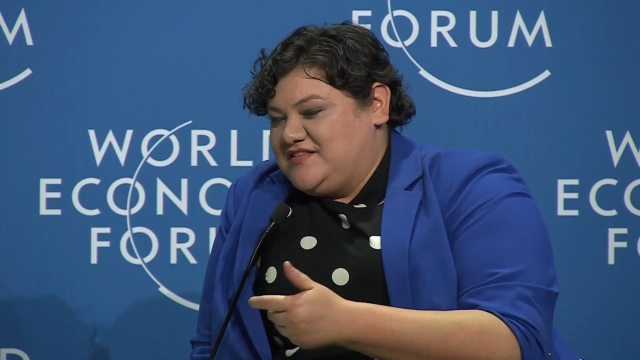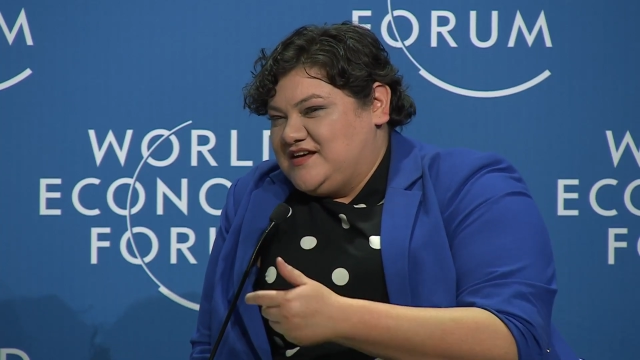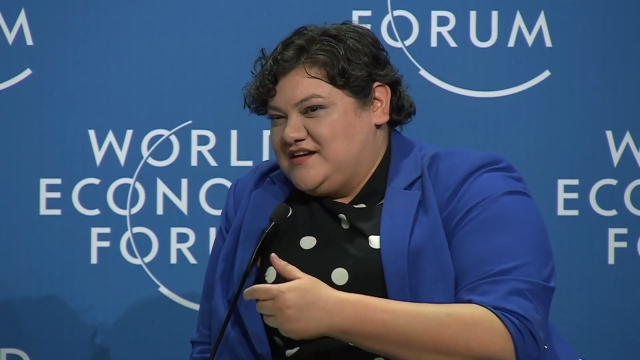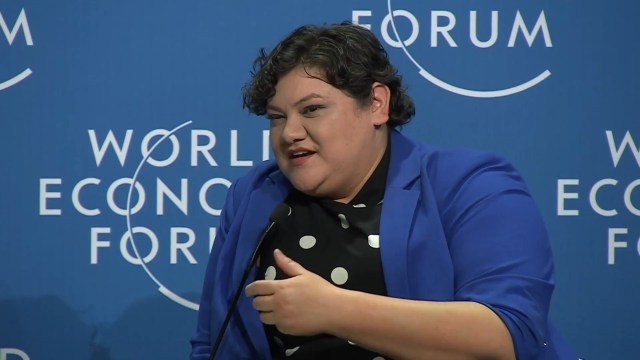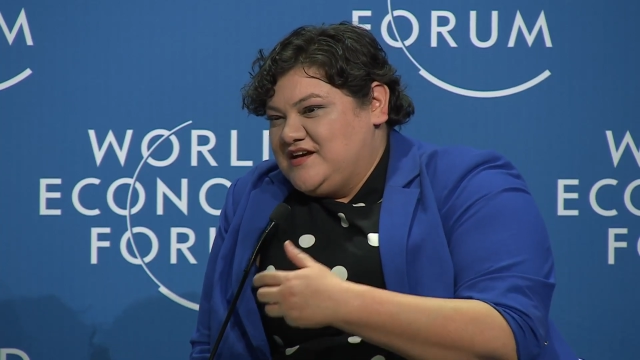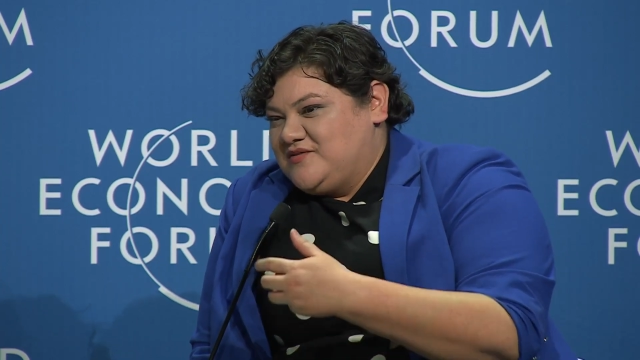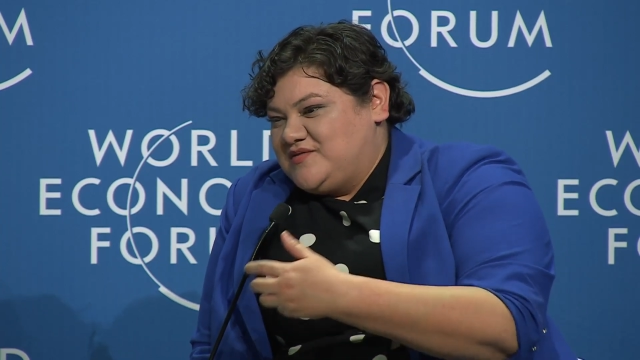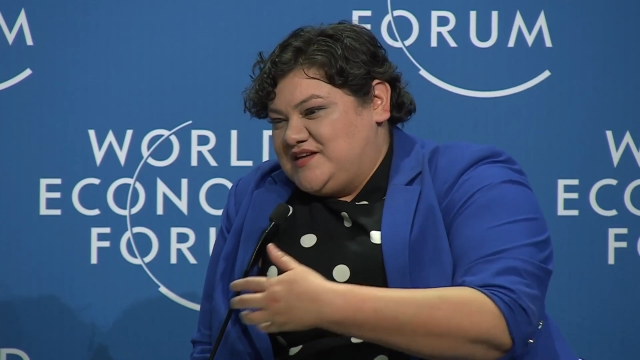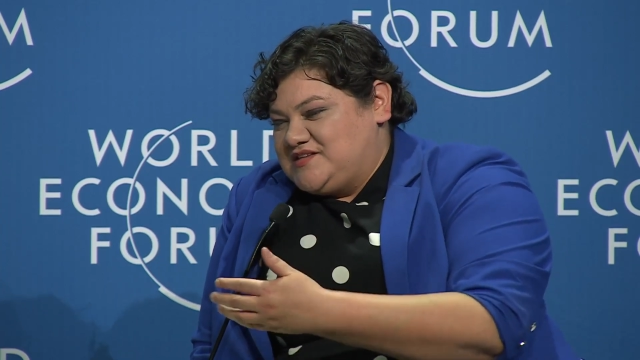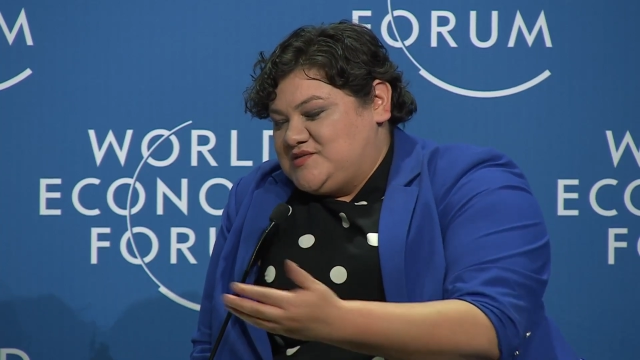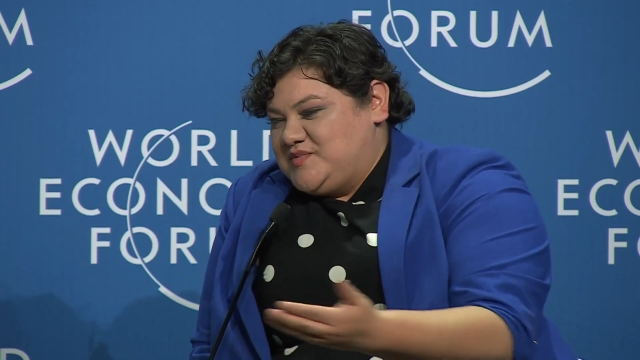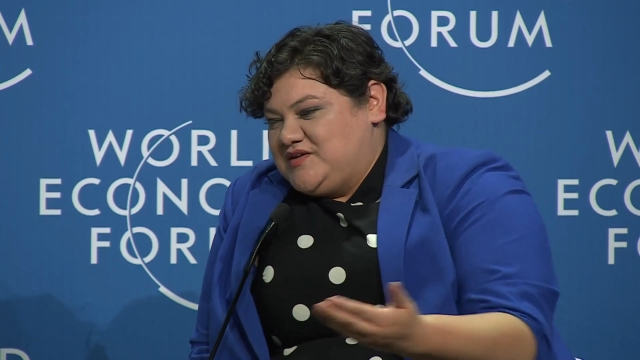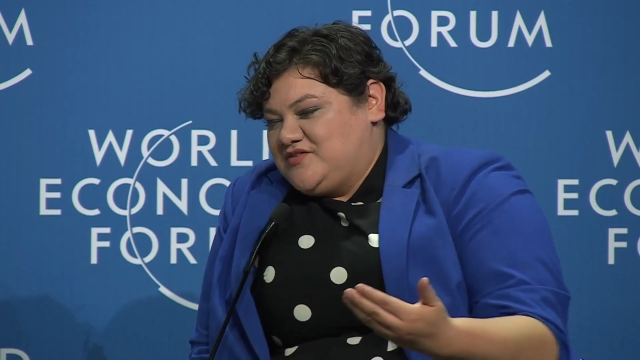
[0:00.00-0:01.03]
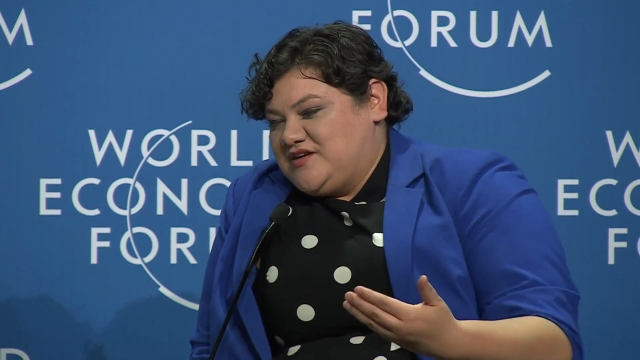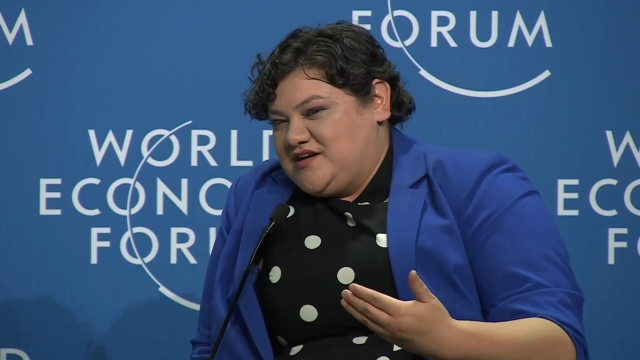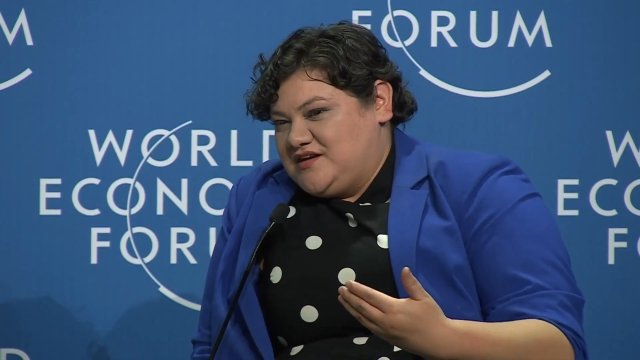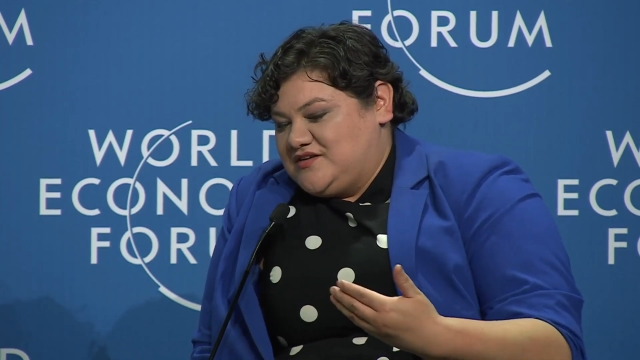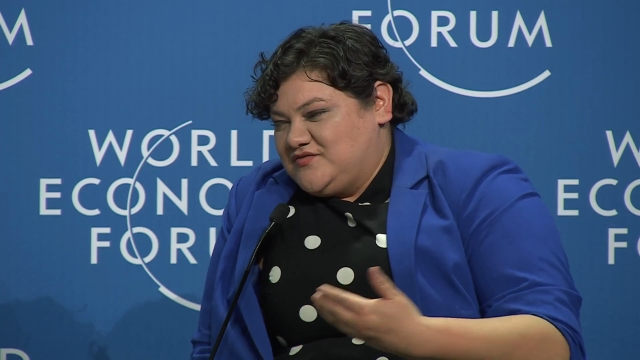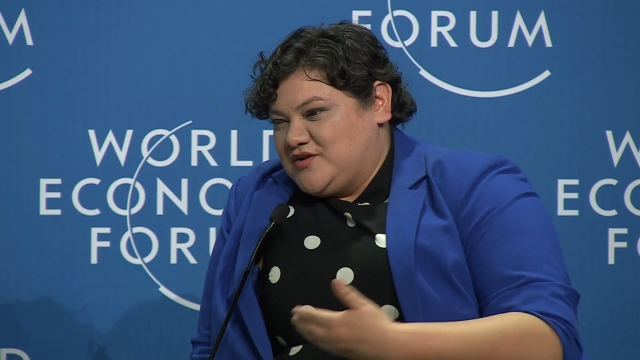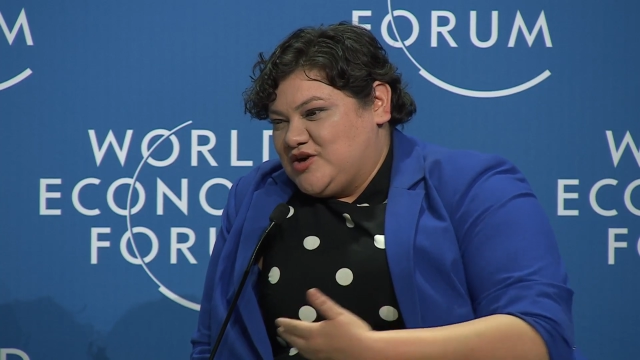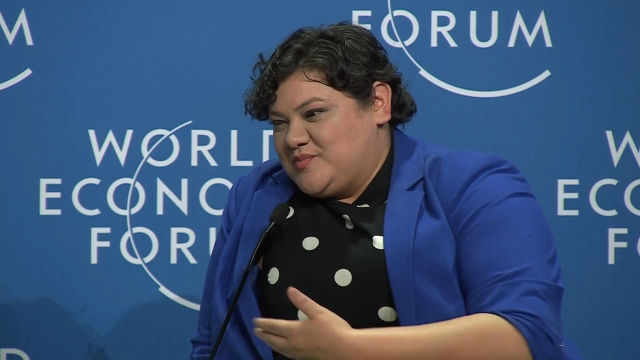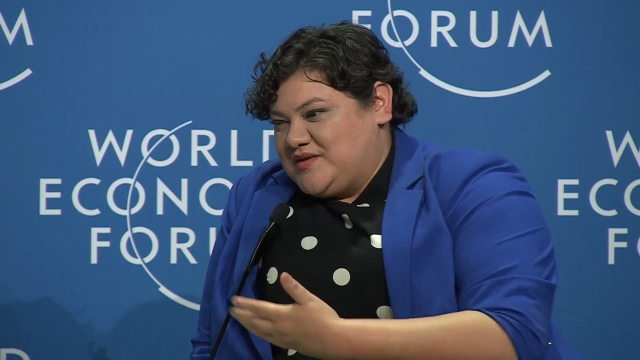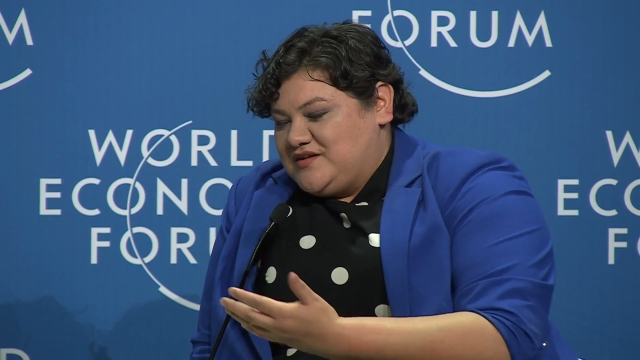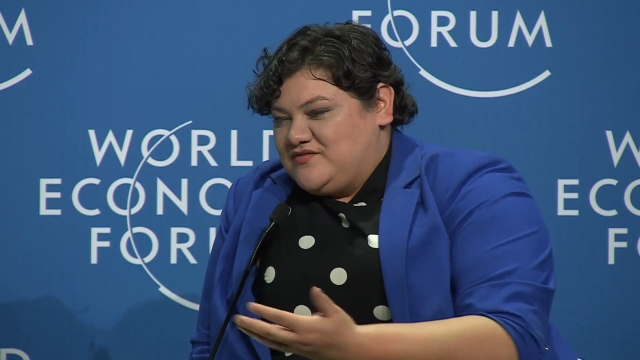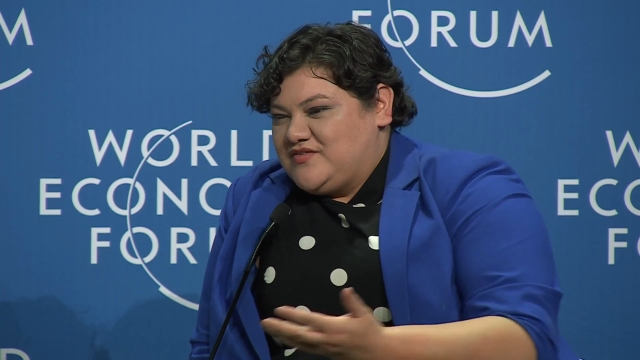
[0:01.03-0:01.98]
that we need to be creating
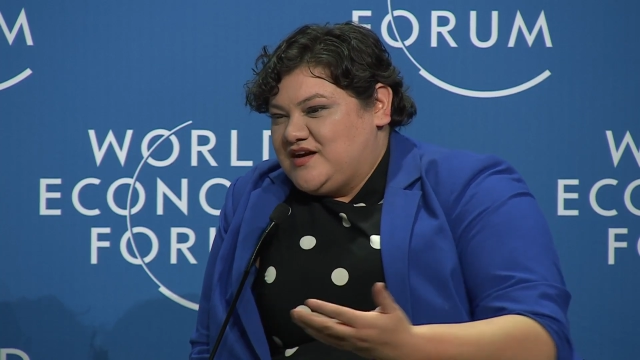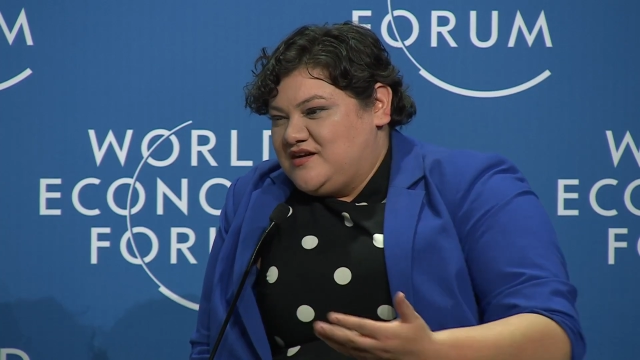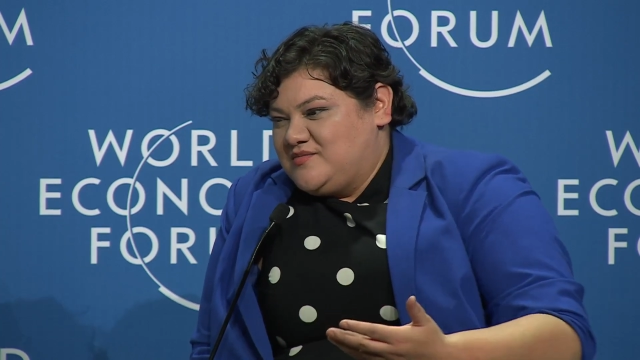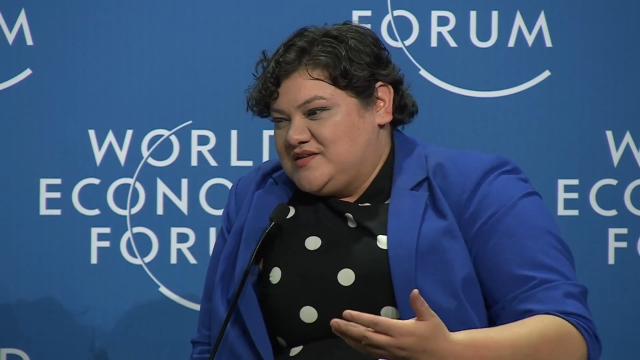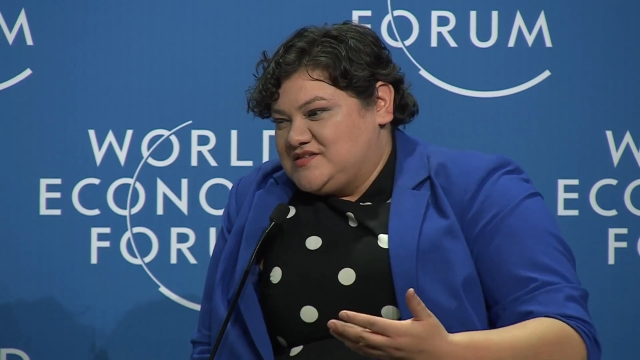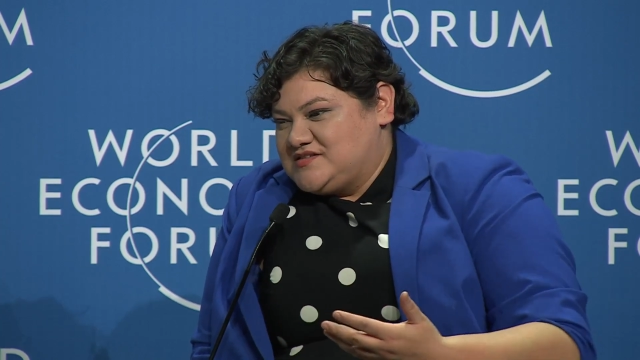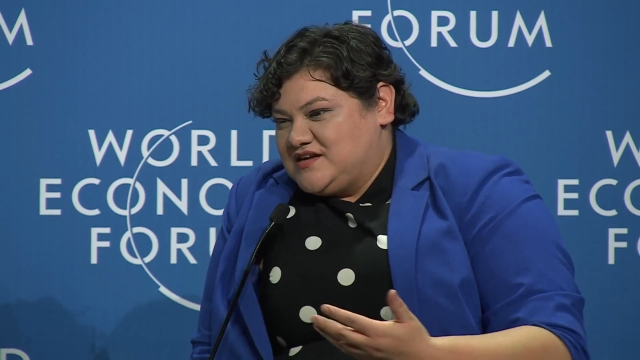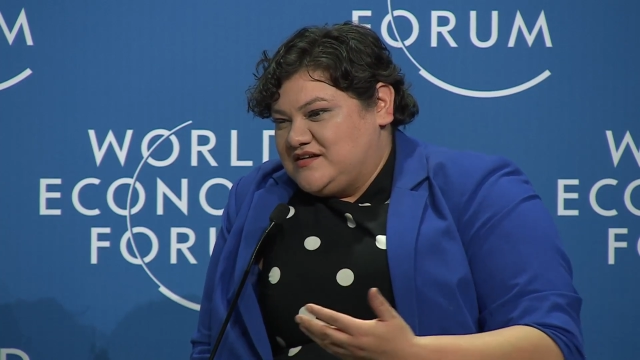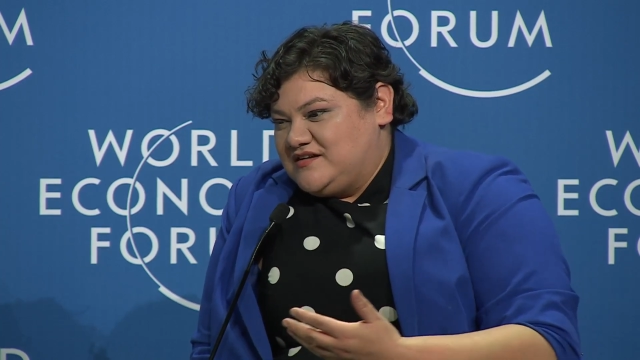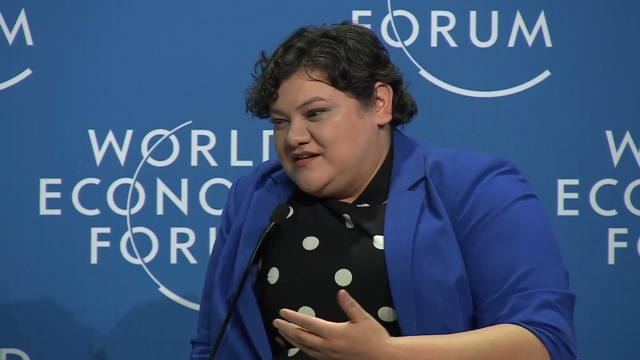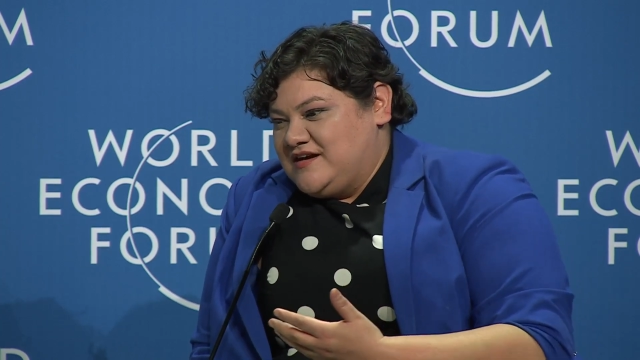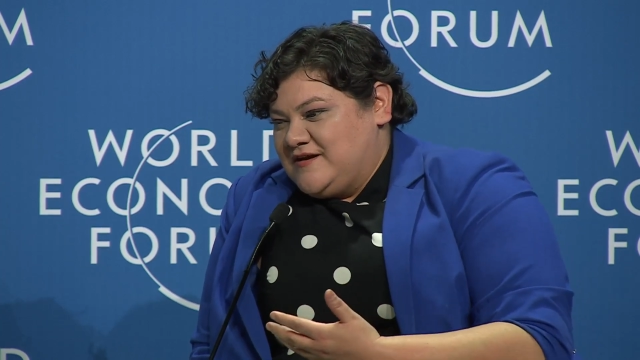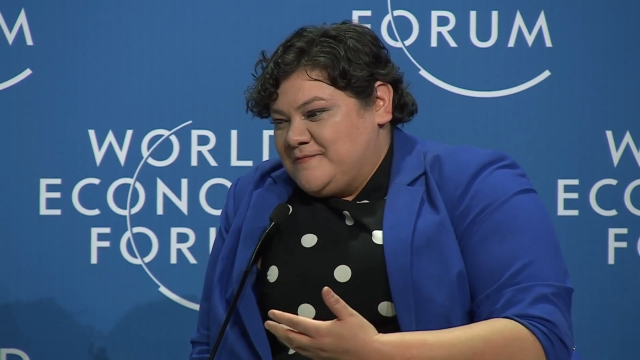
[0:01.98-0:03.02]
urban environments that are